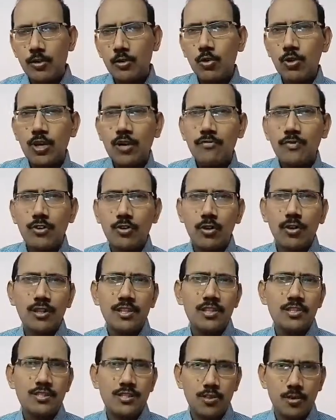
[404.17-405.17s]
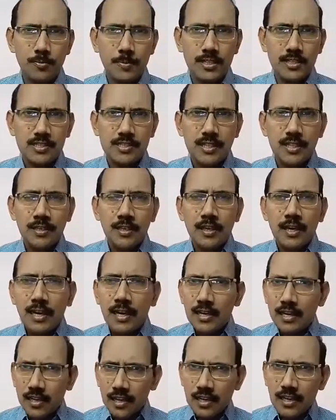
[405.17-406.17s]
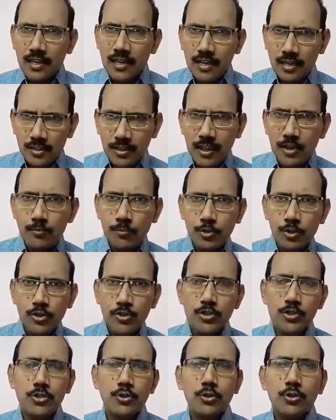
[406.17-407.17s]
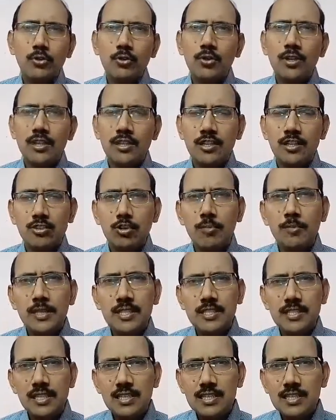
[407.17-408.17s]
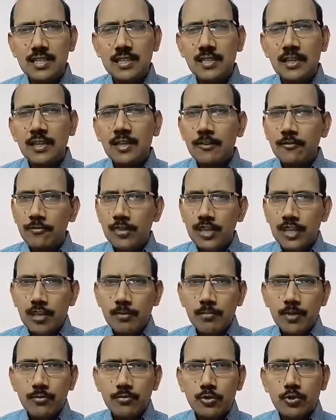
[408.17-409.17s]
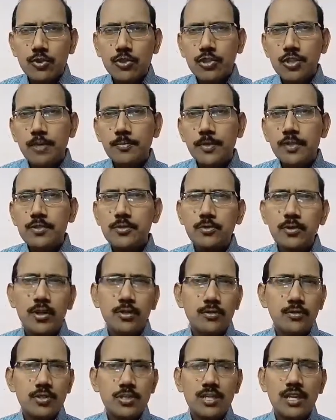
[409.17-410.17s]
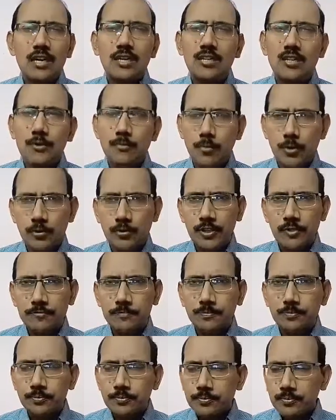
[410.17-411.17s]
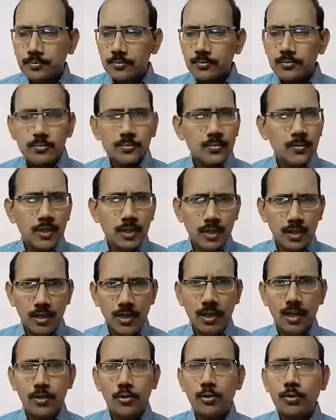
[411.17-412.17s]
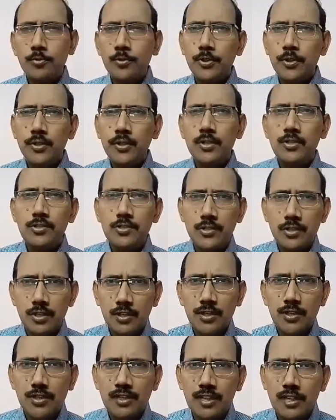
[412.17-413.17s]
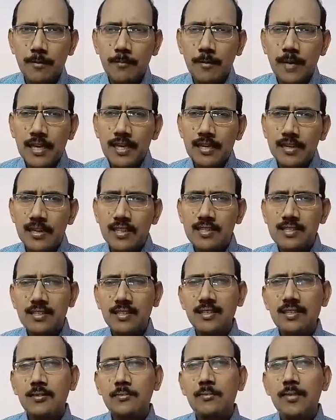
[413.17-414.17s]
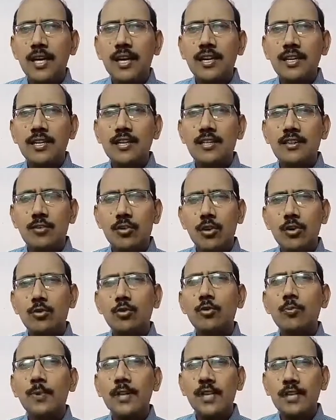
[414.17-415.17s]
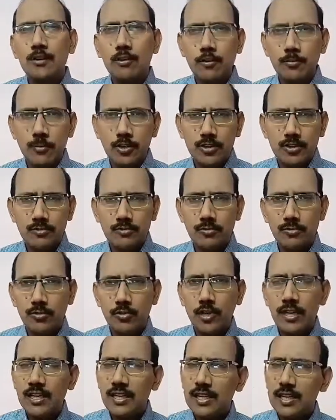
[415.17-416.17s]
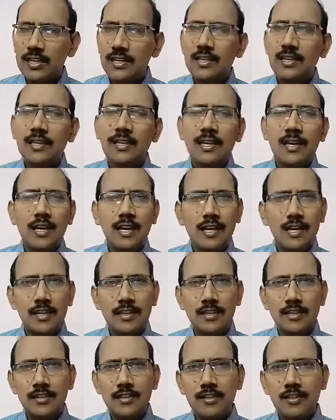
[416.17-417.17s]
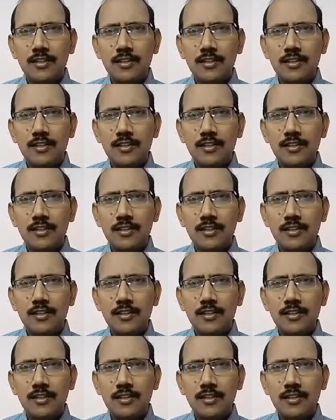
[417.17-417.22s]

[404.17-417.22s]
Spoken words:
look after all these topics, and I'm going to show you the topics list. With the help of those topics you have to start improving. I hope you understood the main reason behind in not opening our mouth fluently, and